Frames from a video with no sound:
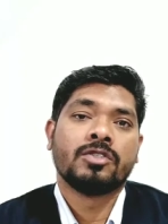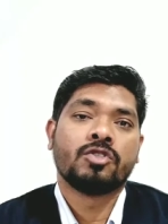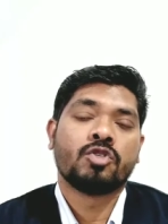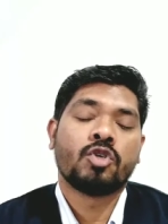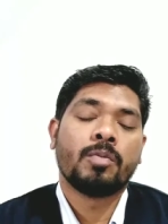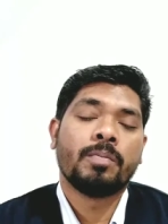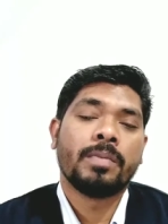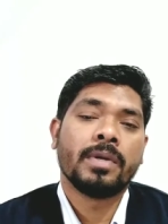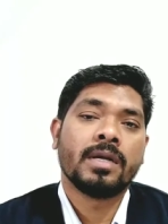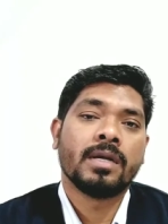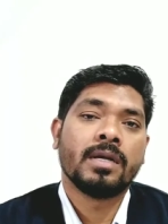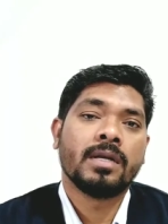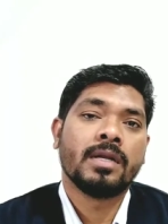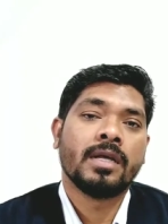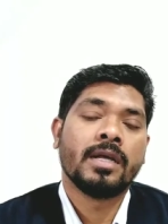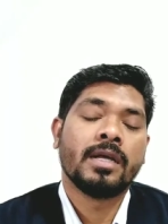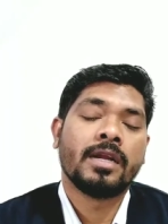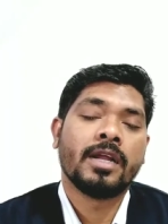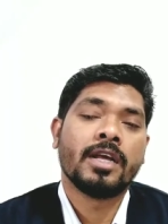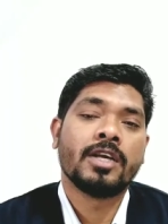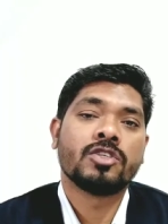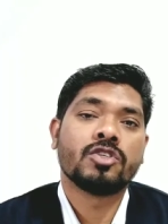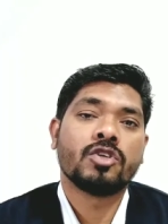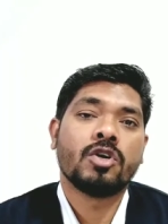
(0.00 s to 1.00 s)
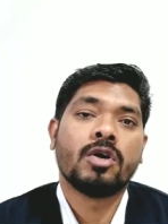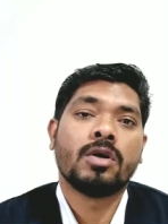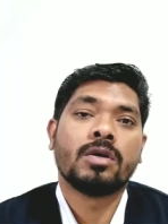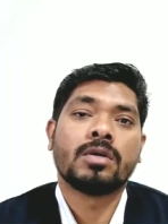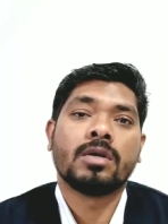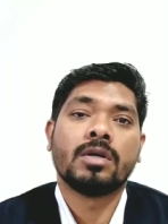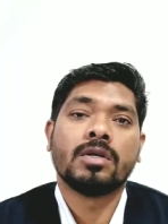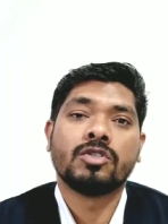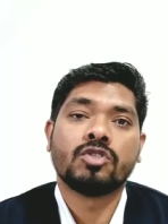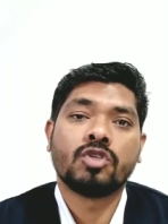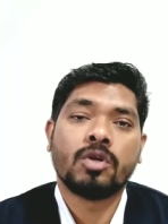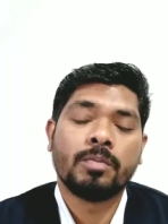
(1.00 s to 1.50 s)
tropical areas or
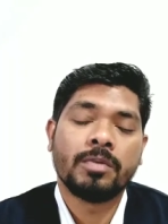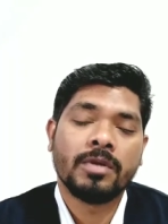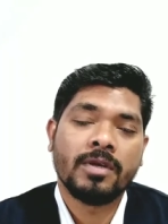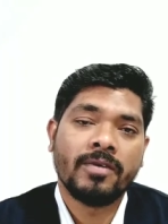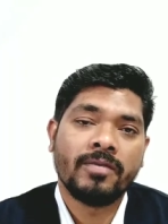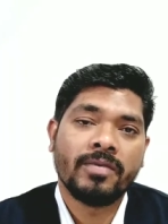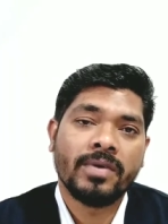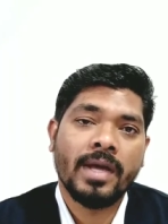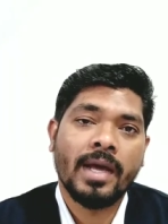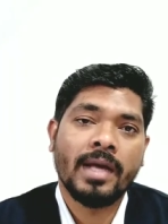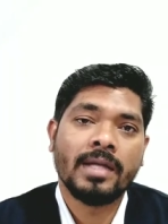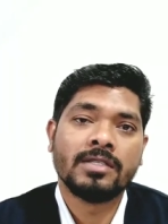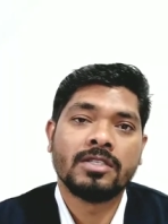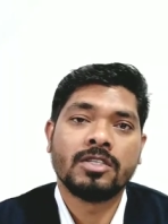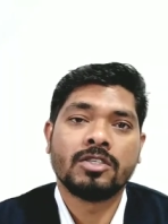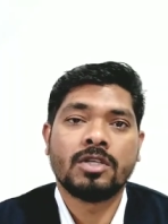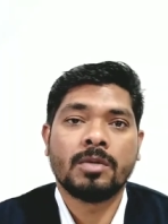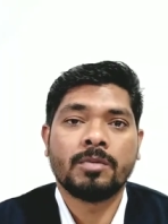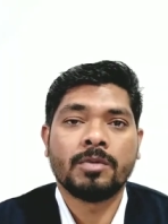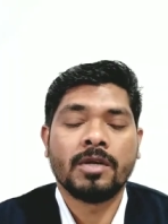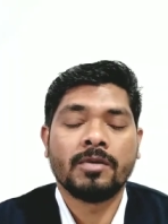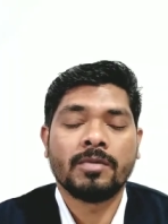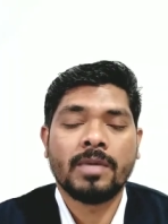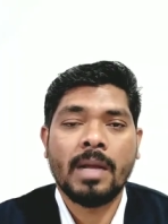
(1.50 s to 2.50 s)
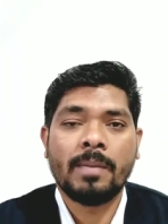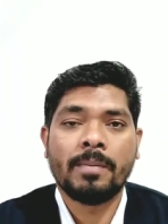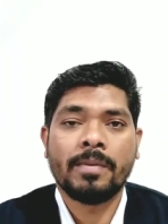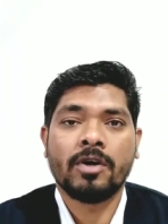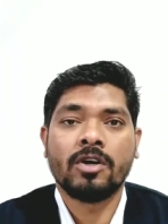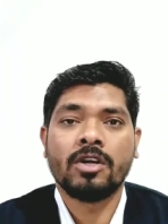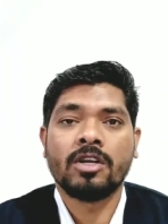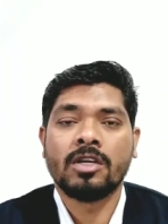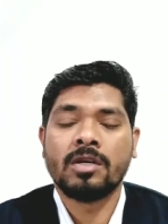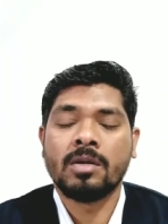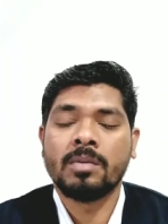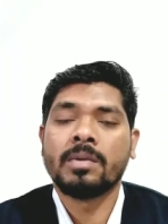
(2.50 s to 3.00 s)
Tropic of Cancer, Tropic of
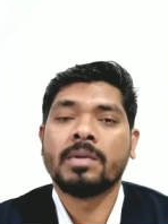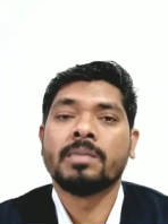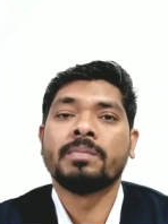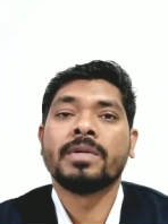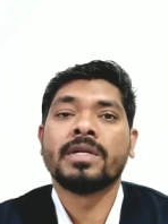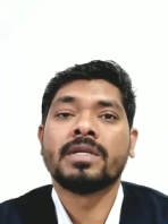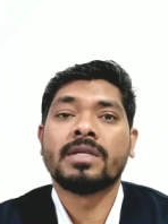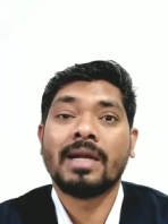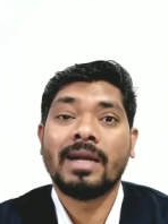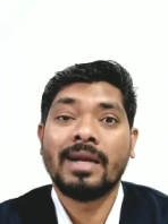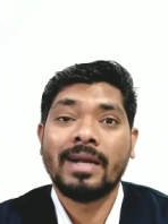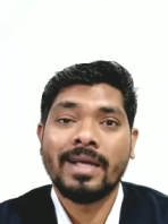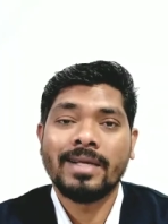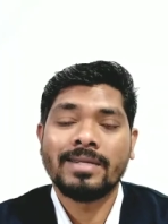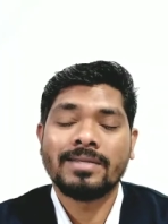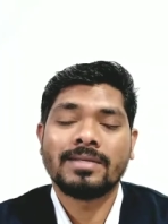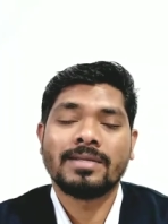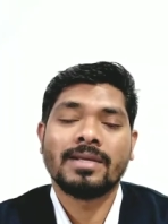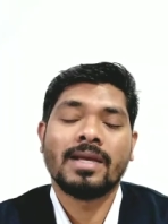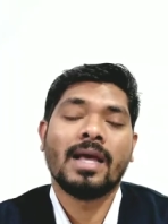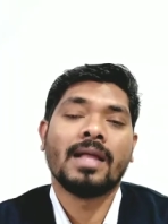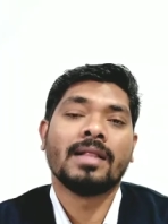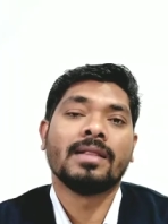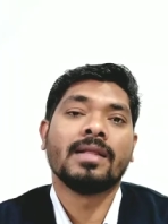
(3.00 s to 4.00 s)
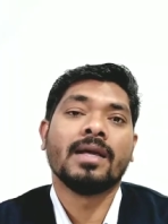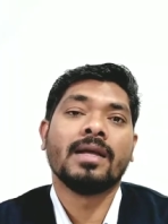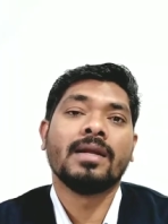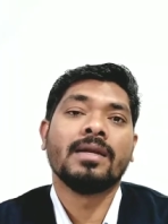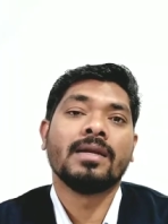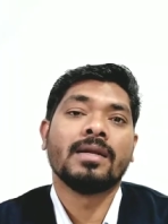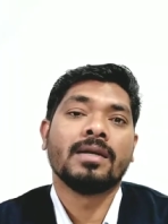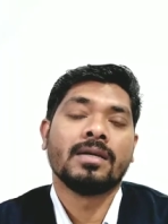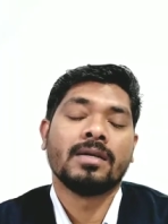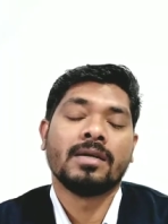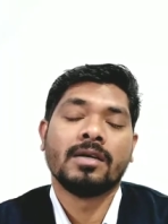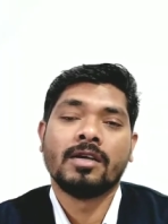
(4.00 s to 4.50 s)
Capricorn, it will be a bit less and
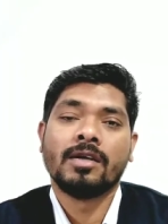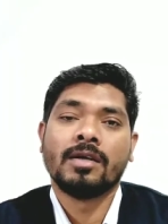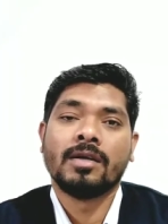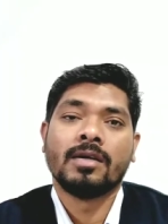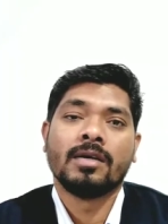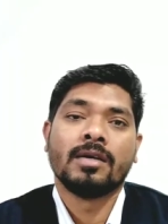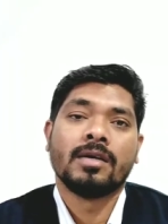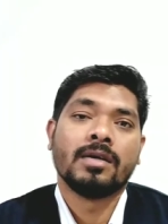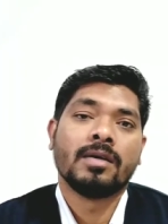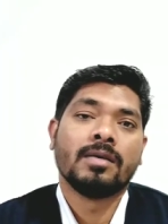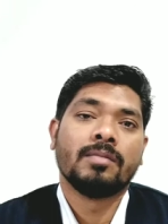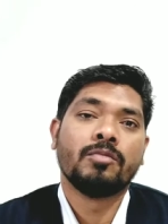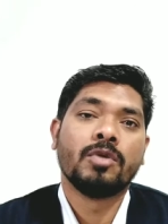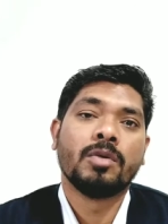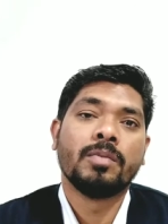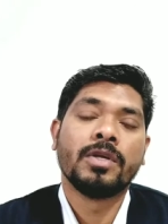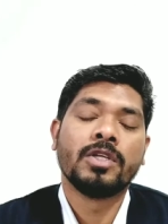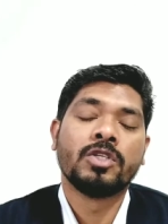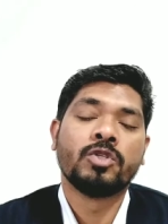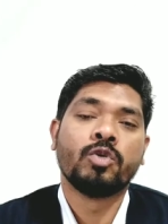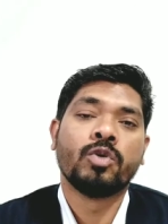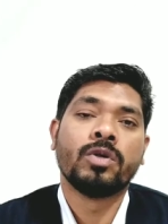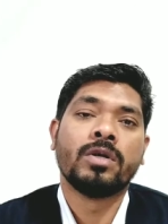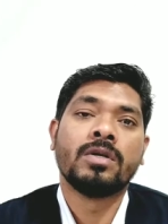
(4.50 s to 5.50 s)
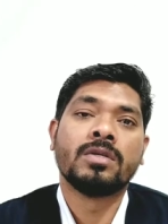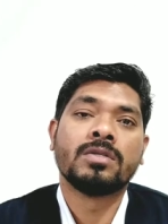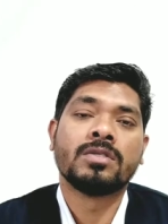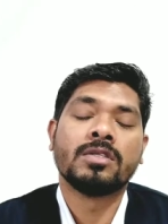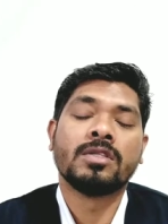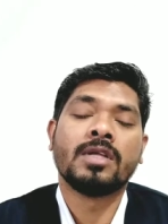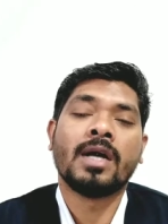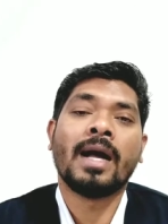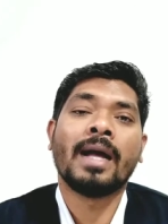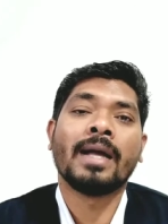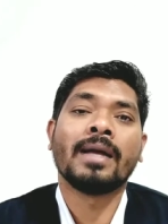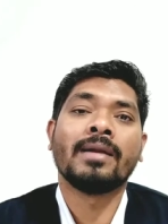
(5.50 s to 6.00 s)
then moving towards
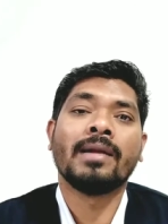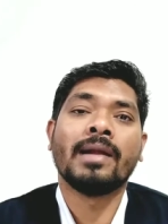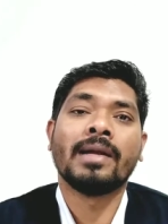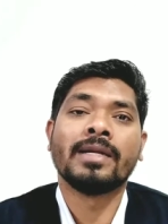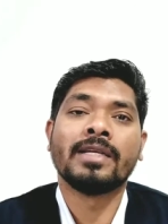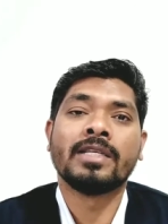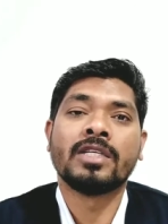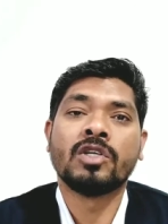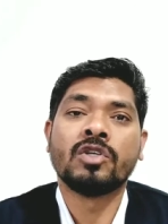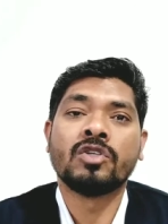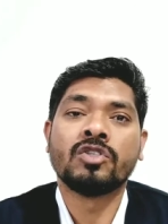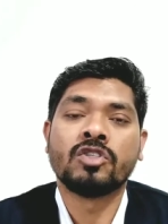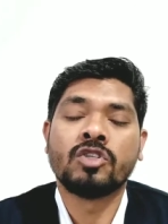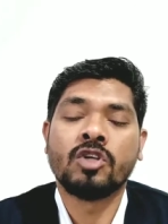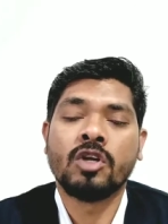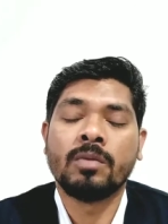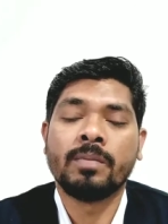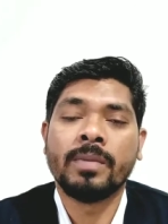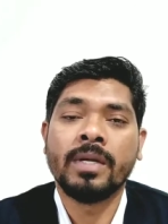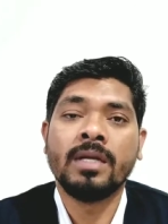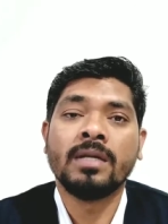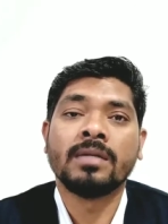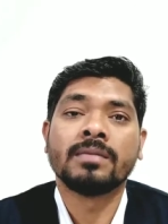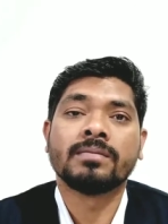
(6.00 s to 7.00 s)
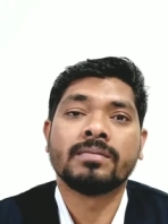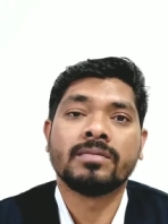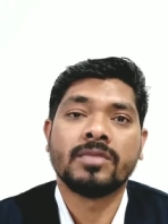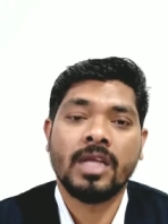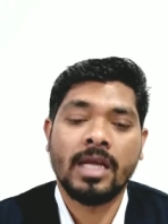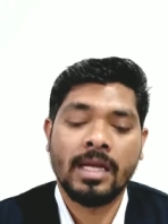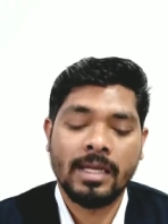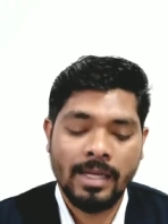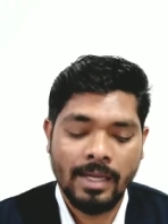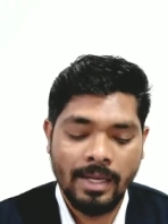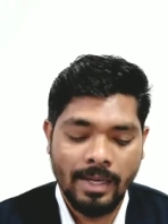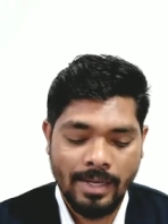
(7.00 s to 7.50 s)
the higher latitudes it will be
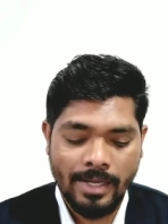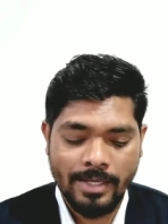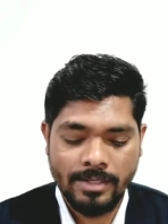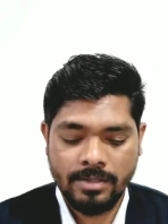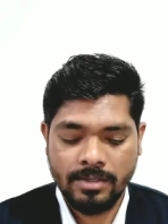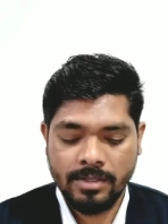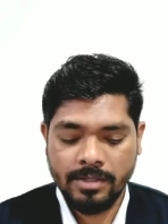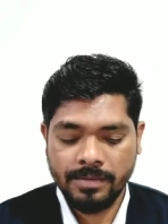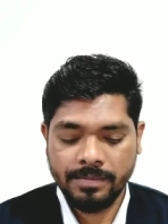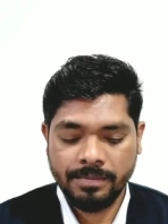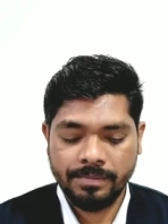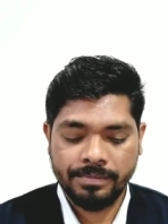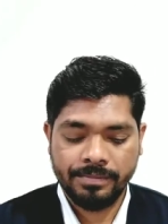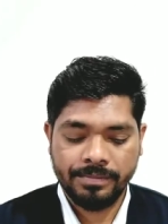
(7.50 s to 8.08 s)
again less.